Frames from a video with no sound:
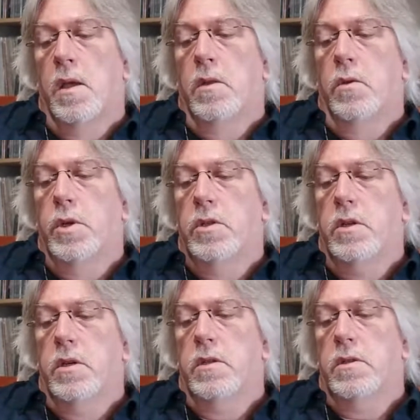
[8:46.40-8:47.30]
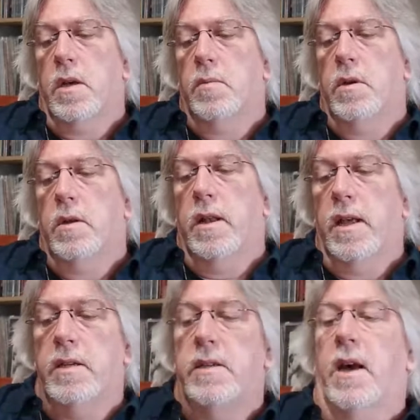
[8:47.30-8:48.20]
The Winter and the Summer,
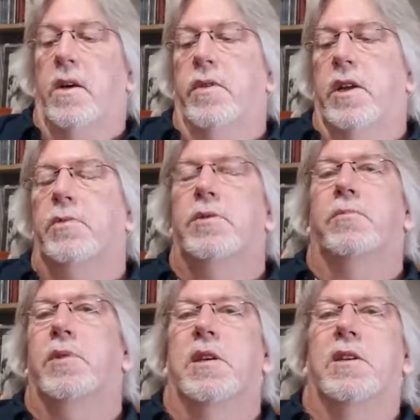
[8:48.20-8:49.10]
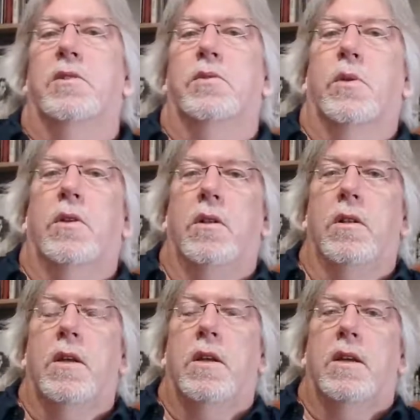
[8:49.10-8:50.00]
Lay Down, that was a big hit as well.